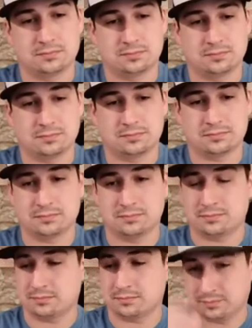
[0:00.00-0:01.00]

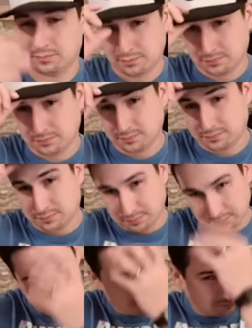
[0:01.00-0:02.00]

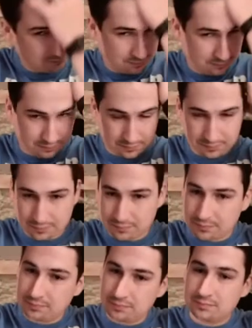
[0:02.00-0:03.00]

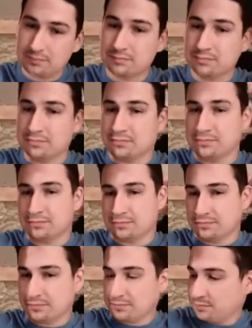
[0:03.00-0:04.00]

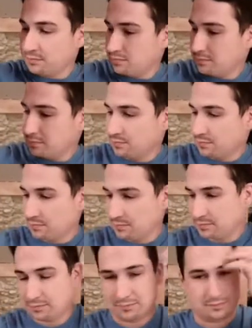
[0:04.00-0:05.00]

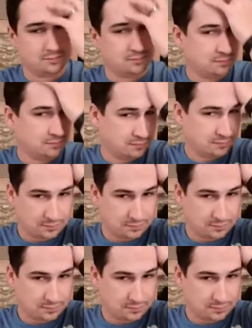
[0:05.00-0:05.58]
The person shown says nothing.